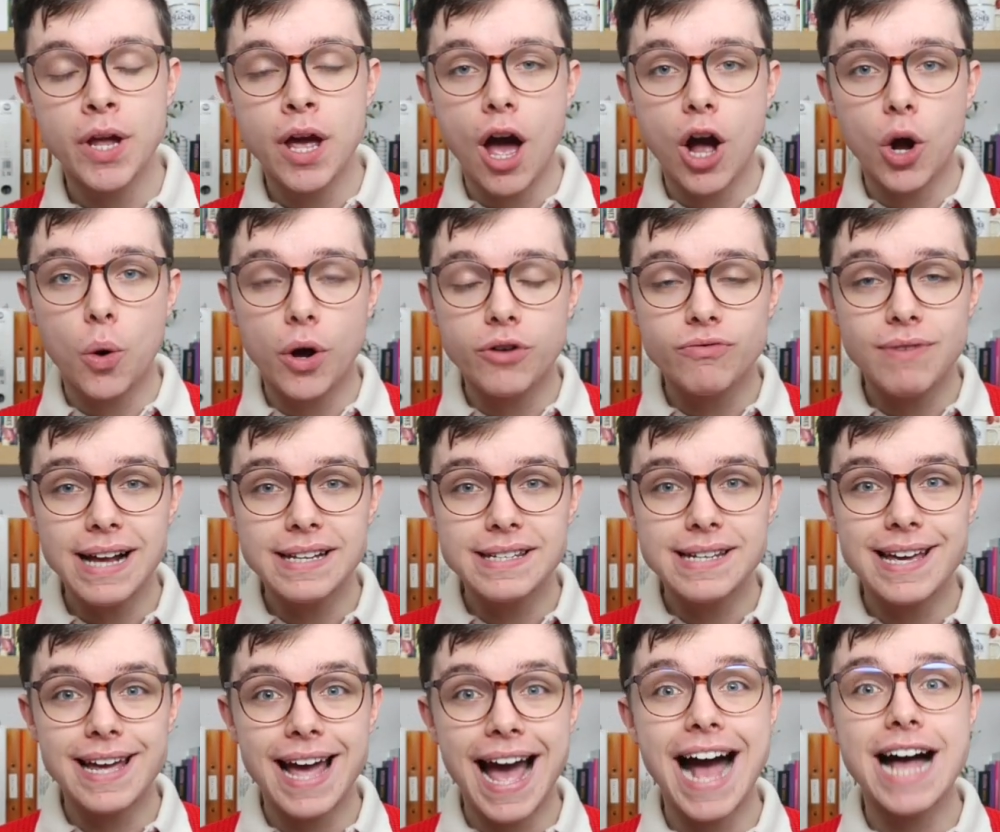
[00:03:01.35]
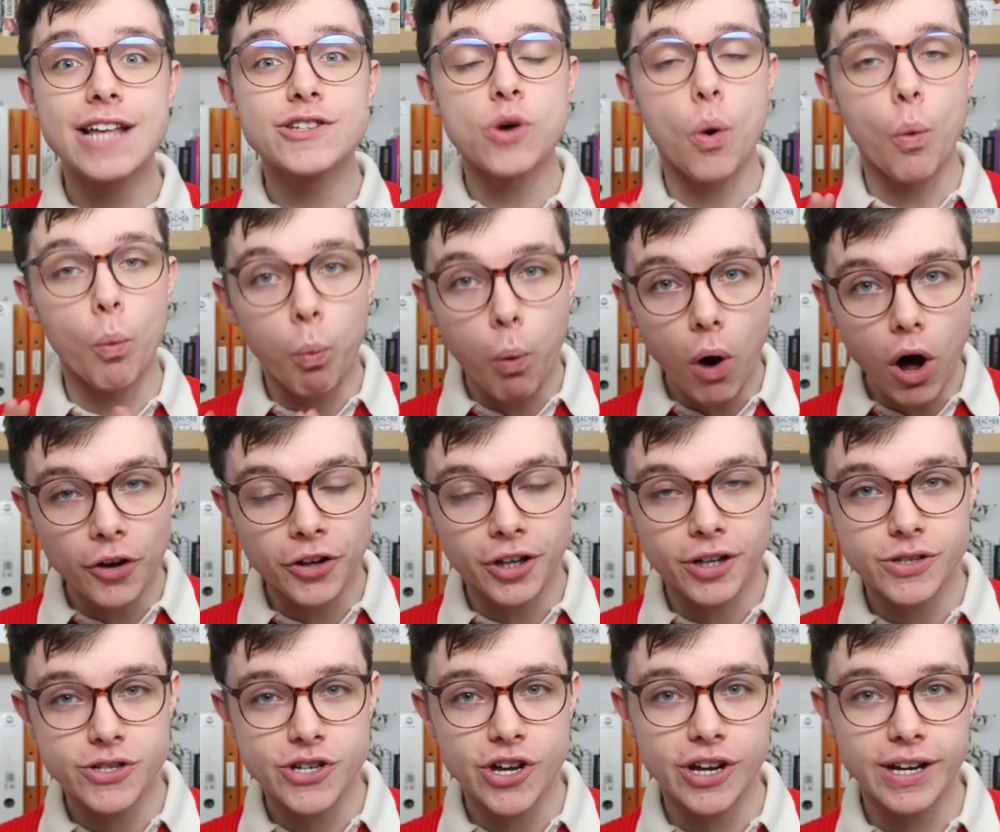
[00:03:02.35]
A quadratic has one
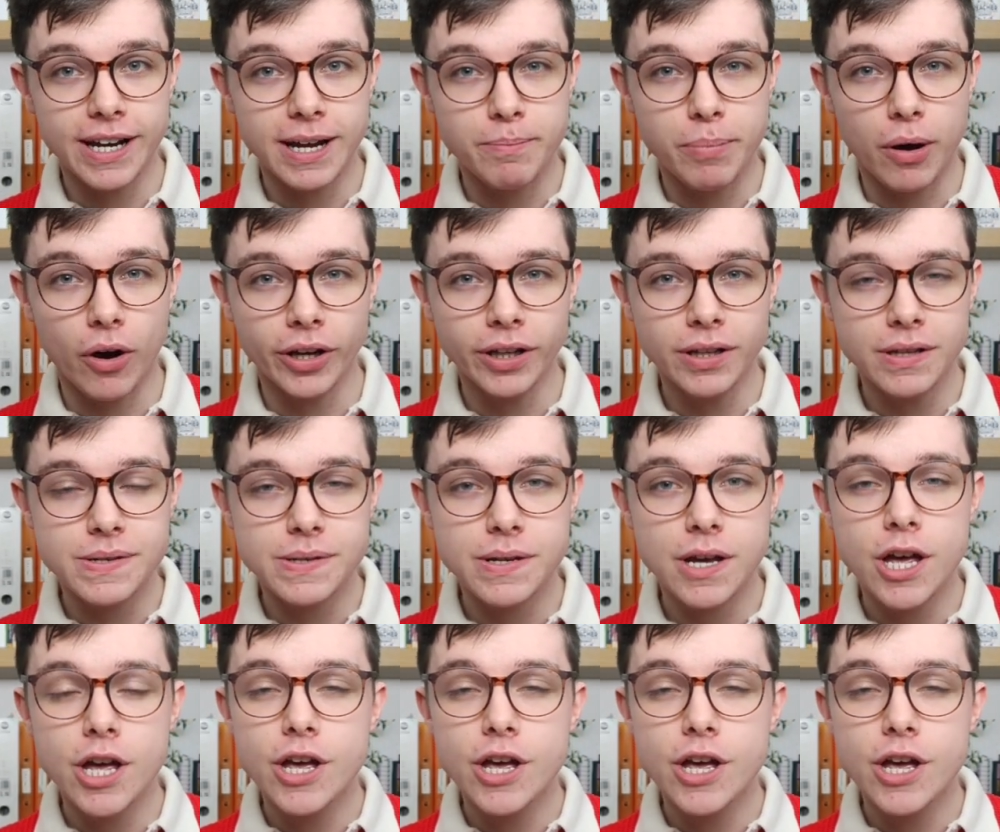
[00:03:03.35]
turning point.